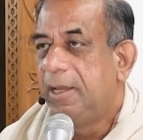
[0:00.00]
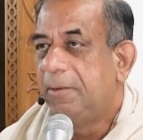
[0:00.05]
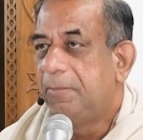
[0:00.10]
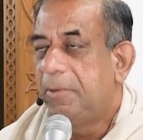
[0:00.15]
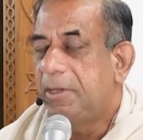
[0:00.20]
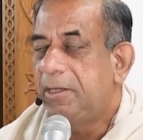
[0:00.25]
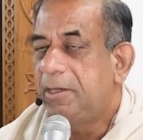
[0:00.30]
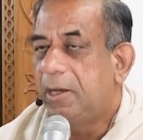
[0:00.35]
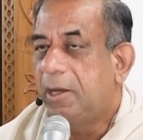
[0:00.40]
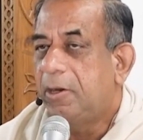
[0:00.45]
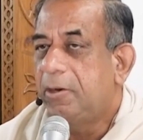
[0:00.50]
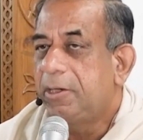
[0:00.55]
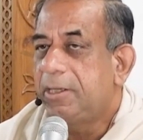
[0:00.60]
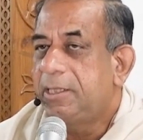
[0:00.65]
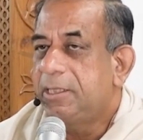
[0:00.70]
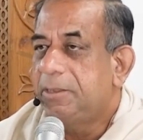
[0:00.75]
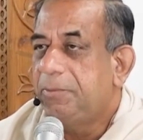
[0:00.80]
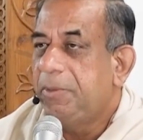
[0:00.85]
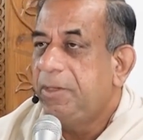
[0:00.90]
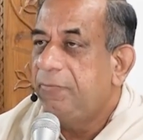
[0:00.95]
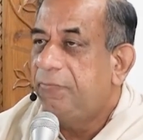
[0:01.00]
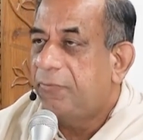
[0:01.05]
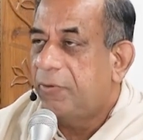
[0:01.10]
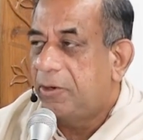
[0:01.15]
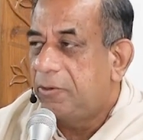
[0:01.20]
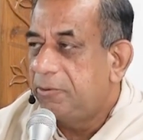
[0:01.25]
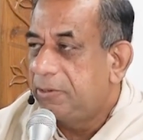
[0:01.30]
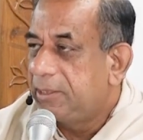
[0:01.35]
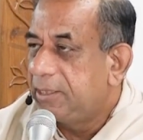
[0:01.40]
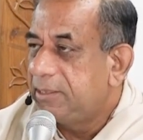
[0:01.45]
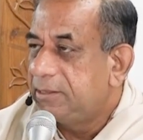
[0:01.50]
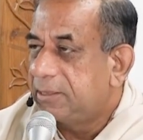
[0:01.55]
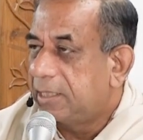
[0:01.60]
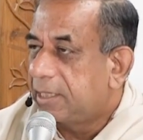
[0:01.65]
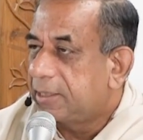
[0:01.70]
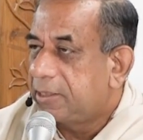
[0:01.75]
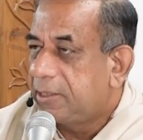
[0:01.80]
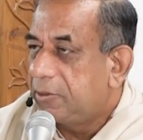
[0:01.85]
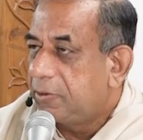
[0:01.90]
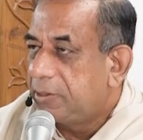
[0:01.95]
But now it has been found, there is
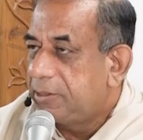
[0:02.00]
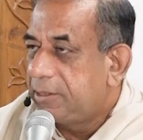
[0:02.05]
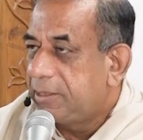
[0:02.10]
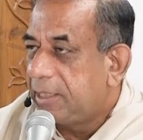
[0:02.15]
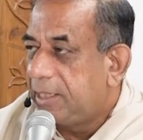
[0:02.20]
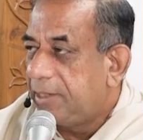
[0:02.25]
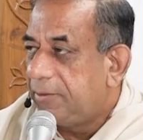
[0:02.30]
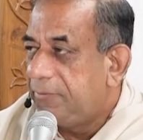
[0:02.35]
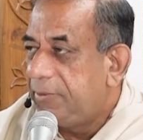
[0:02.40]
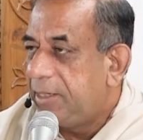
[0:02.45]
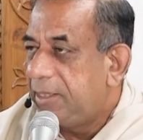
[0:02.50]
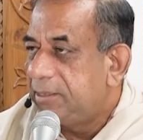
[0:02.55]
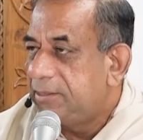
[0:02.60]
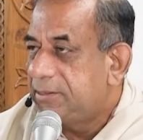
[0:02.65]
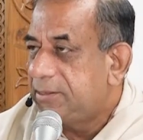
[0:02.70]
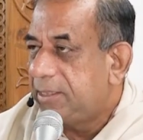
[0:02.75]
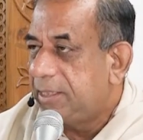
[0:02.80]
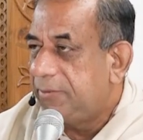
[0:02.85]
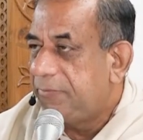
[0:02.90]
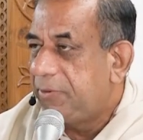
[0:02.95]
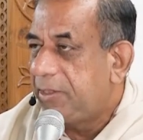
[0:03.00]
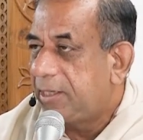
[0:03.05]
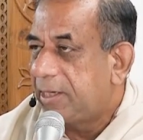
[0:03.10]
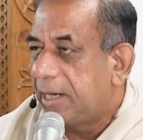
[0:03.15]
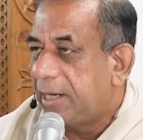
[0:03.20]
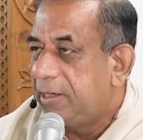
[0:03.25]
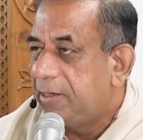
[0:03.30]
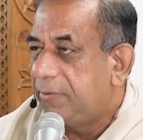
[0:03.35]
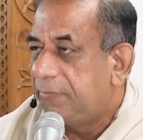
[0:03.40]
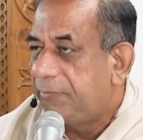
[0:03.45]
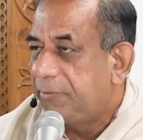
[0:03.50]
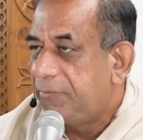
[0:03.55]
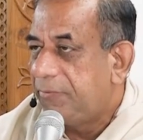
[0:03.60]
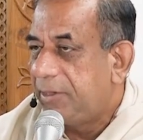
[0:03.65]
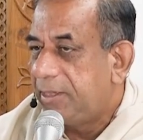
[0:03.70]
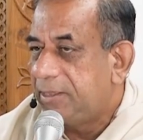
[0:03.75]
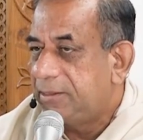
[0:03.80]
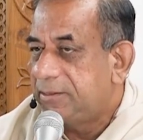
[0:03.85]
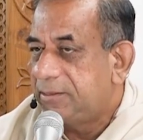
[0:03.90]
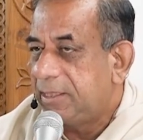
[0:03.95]
archaeological evidence and every kind of
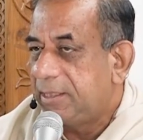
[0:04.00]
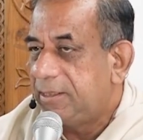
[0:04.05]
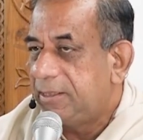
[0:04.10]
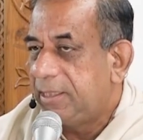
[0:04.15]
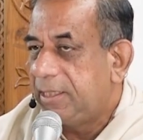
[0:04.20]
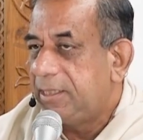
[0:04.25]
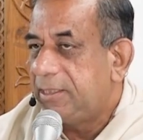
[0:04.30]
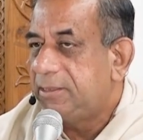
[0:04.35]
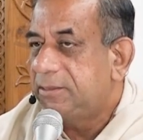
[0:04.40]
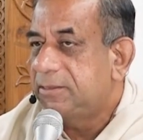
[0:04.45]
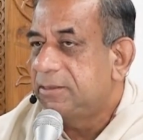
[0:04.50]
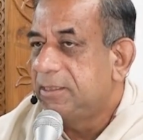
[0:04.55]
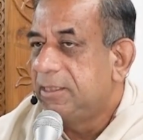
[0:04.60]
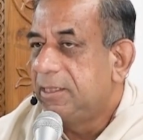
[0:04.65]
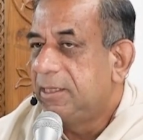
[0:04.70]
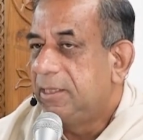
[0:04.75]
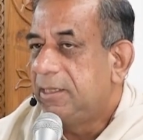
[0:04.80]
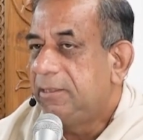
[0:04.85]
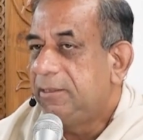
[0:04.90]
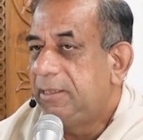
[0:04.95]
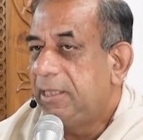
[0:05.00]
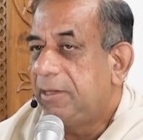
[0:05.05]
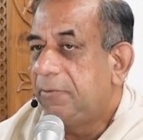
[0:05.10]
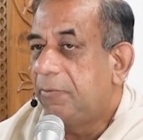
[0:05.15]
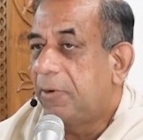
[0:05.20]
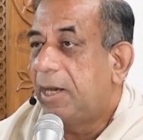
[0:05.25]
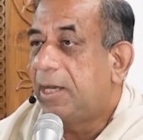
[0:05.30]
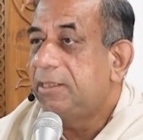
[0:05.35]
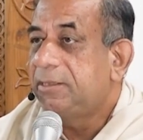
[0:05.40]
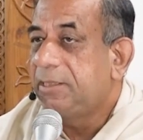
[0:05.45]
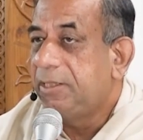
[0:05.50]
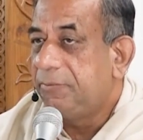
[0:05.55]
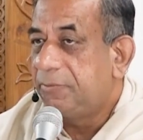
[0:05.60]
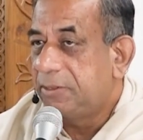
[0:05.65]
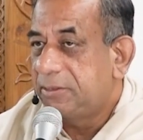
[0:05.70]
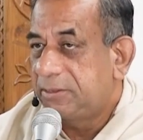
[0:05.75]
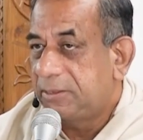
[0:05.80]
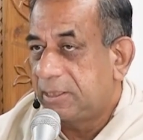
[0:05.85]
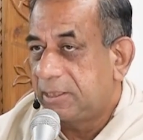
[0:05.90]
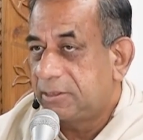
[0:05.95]
evidence that there was river
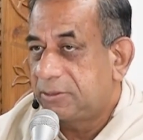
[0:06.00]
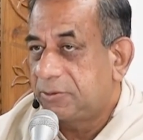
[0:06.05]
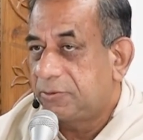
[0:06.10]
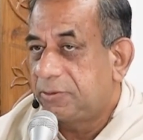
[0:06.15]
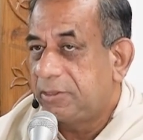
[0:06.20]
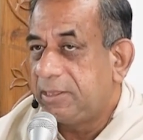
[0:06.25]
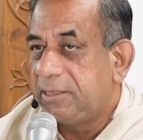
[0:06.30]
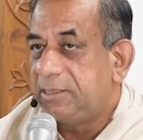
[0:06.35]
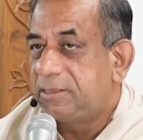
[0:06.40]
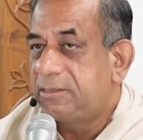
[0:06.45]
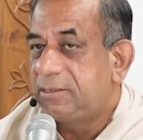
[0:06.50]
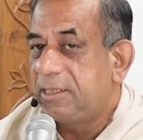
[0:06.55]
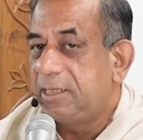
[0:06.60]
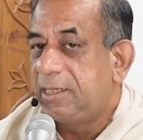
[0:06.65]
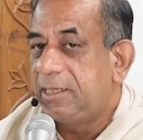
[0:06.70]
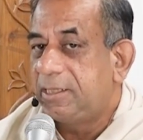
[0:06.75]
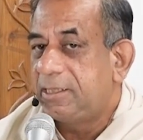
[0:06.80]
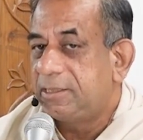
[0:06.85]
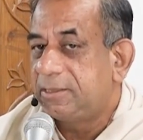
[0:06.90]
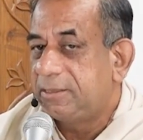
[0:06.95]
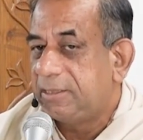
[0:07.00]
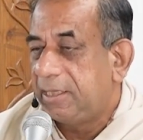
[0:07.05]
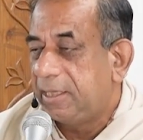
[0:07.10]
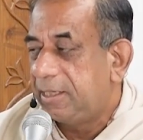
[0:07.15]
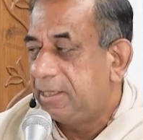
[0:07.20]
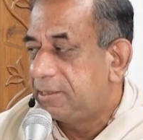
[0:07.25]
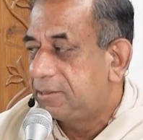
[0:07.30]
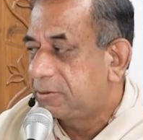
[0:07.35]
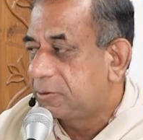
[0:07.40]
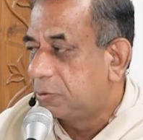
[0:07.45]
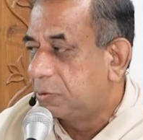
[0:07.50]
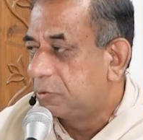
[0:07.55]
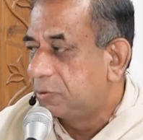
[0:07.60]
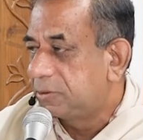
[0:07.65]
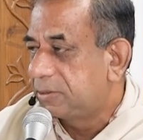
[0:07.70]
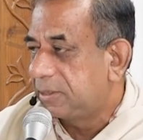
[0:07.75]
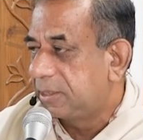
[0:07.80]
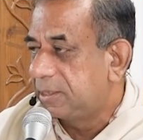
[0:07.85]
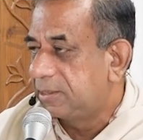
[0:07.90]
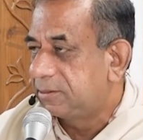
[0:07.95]
Saraswati. Still it is there, its
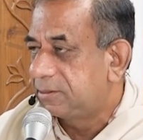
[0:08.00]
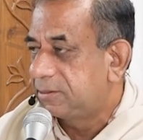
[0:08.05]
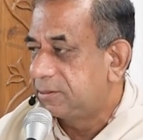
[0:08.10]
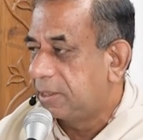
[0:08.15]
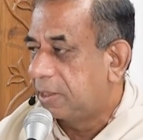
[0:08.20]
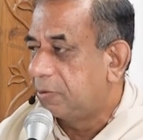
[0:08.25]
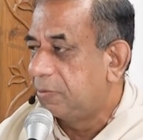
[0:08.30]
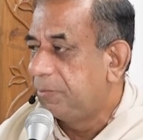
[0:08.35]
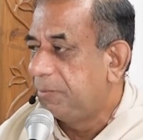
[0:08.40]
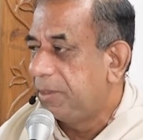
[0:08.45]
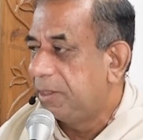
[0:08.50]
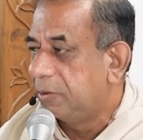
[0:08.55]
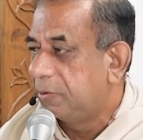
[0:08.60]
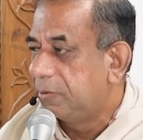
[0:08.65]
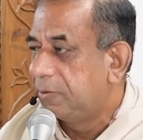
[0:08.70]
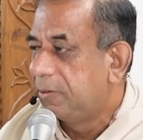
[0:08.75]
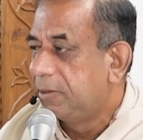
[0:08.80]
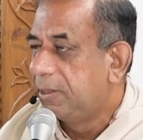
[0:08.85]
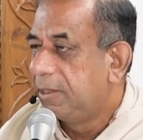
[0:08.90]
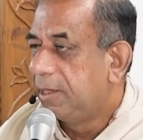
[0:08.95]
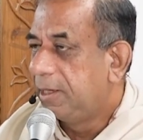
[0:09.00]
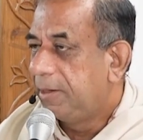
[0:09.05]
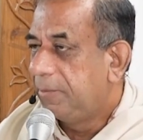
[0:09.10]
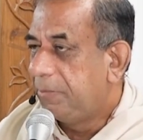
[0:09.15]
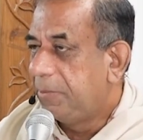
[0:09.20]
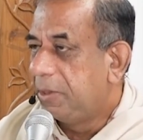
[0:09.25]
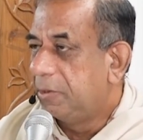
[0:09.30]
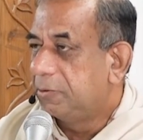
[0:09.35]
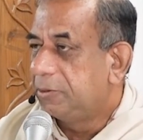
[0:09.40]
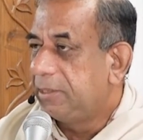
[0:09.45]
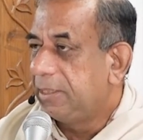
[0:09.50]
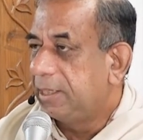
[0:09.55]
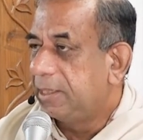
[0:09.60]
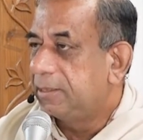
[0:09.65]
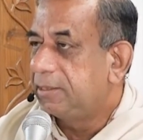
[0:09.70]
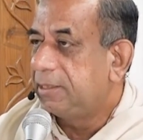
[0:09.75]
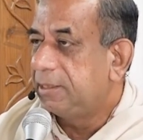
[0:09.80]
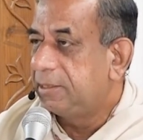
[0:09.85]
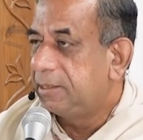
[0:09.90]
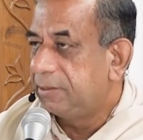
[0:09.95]
course runs down below the
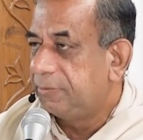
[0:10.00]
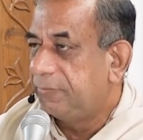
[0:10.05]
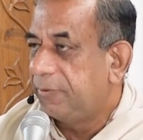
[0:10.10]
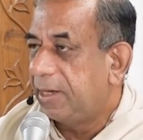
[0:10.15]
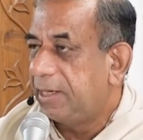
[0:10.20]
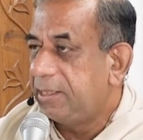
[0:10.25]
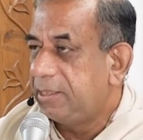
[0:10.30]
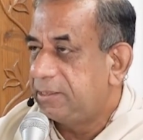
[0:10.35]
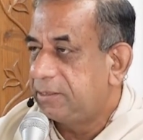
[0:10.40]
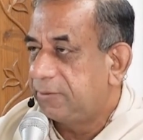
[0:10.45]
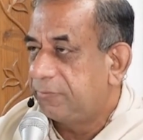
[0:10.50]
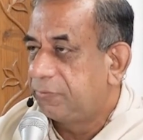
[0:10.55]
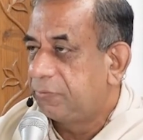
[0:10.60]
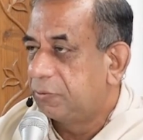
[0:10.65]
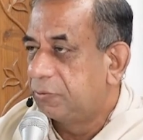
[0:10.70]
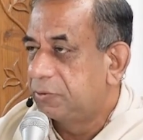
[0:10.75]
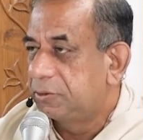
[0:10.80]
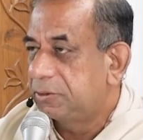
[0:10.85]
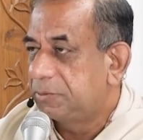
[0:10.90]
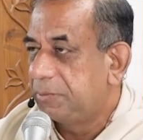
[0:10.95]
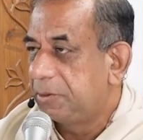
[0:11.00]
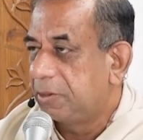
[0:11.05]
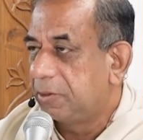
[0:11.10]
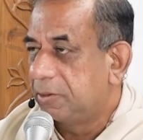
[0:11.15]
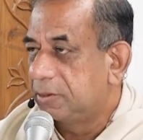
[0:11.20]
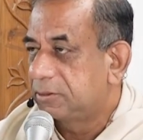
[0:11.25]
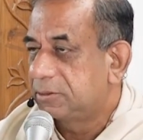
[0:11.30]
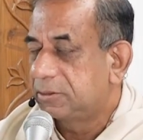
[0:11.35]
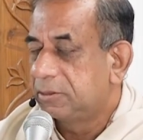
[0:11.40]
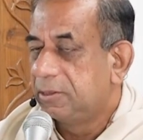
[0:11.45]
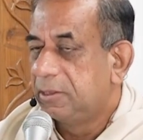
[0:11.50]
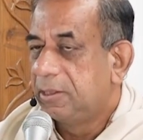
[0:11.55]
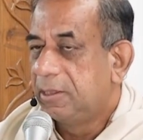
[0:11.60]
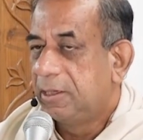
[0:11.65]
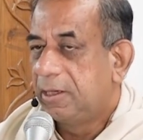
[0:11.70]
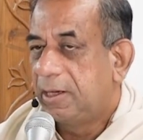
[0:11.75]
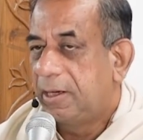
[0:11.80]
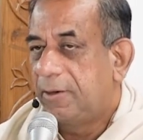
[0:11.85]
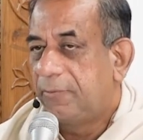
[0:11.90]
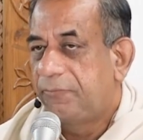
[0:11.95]
earth. It has vanished, of course, because
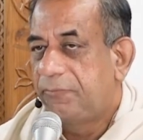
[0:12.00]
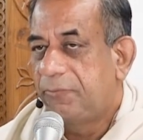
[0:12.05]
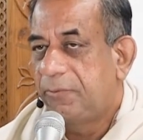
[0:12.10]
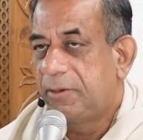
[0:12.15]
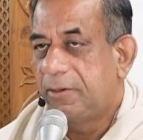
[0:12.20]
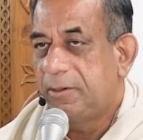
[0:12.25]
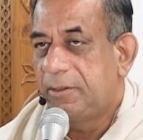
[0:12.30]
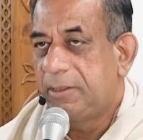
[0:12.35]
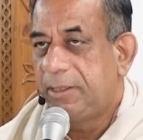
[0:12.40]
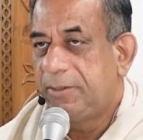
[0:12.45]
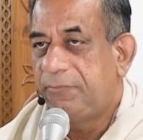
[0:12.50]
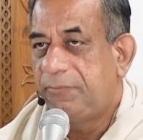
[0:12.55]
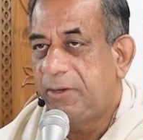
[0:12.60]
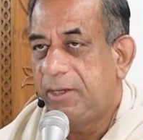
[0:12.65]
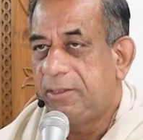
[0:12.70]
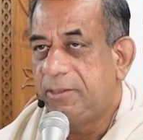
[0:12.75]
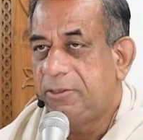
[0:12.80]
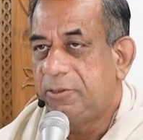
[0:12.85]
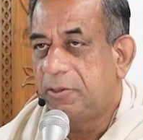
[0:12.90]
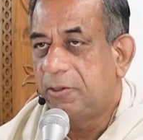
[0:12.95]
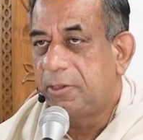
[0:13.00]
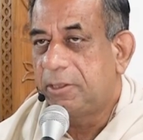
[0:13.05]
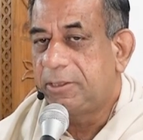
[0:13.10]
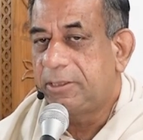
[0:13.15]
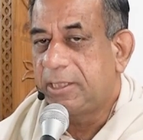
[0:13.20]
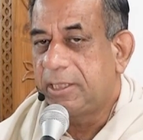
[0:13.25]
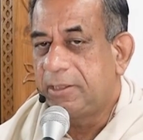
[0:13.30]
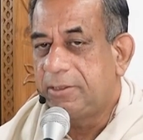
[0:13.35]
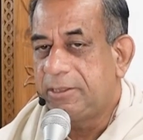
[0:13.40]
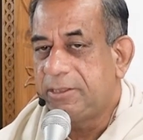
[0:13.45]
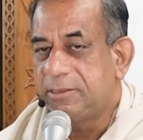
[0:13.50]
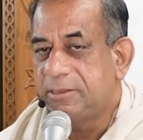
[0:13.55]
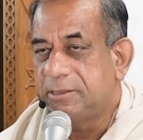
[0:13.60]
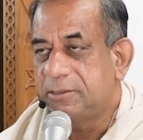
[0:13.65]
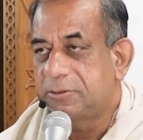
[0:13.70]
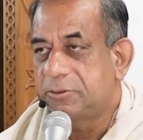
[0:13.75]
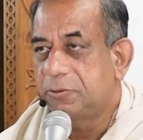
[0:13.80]
of different geological reasons.